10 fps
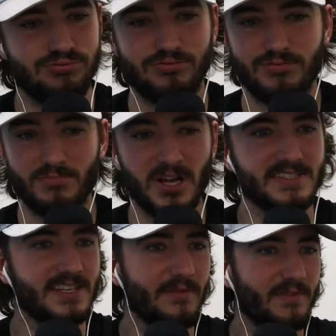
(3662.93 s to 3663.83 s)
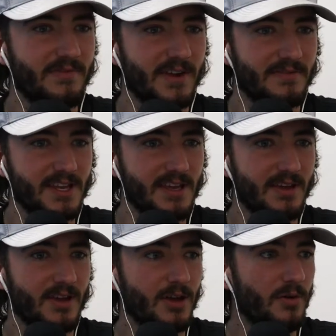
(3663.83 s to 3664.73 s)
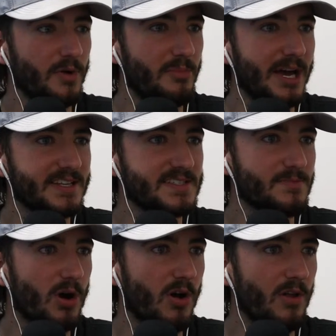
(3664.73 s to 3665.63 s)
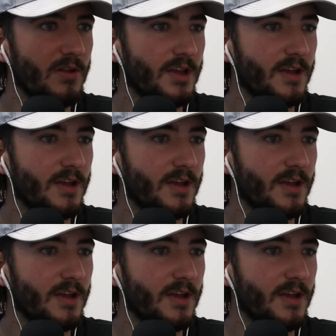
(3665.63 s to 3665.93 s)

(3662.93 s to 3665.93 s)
Plus 750. We bet it small.